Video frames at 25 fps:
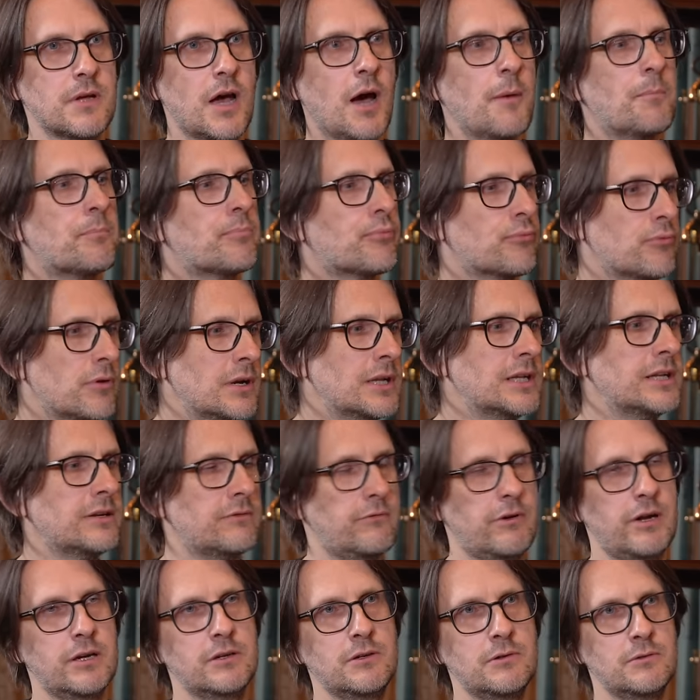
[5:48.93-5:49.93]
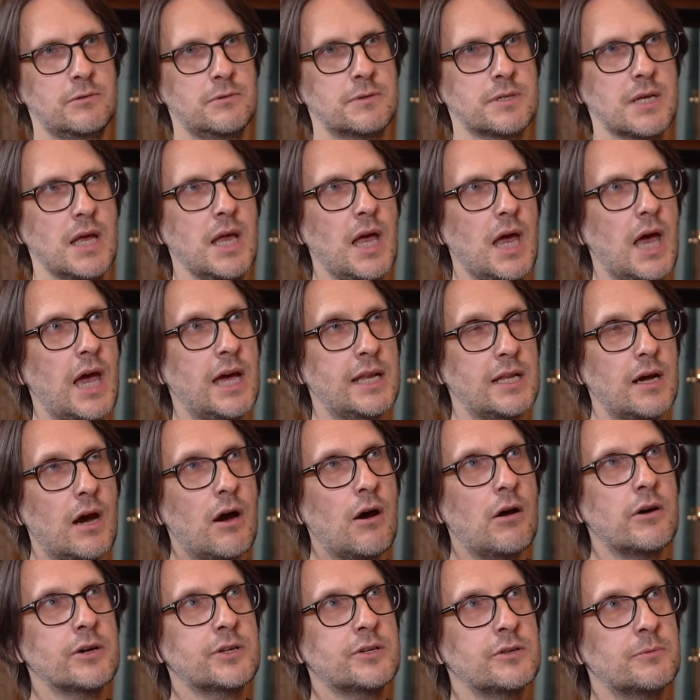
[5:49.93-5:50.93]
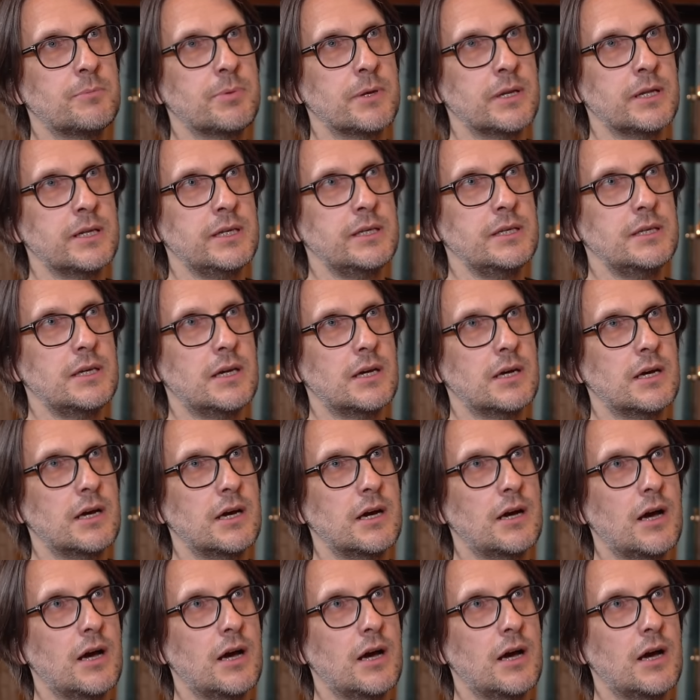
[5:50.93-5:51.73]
A brilliant record, and arguably